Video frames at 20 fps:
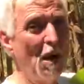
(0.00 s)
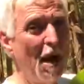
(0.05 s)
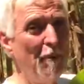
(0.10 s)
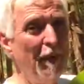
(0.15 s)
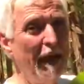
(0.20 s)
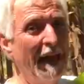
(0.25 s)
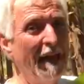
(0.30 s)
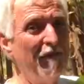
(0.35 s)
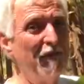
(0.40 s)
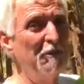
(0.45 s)

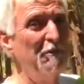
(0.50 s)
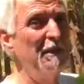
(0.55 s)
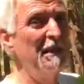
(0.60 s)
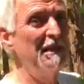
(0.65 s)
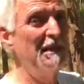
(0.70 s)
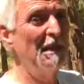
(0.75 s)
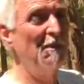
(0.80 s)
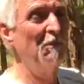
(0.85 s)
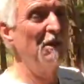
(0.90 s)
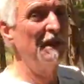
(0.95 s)
probably have to be
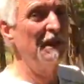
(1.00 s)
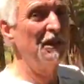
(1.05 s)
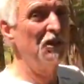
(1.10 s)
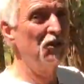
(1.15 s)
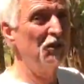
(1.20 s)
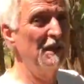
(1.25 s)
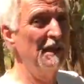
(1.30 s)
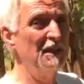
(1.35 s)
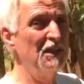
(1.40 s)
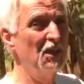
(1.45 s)
some of these
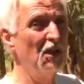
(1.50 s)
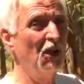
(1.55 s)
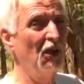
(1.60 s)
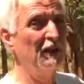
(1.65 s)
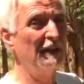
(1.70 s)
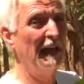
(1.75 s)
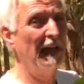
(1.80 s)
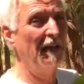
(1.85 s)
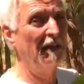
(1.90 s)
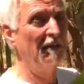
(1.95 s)
trees
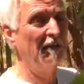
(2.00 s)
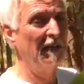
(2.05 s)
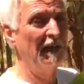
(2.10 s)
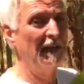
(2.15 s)
culled out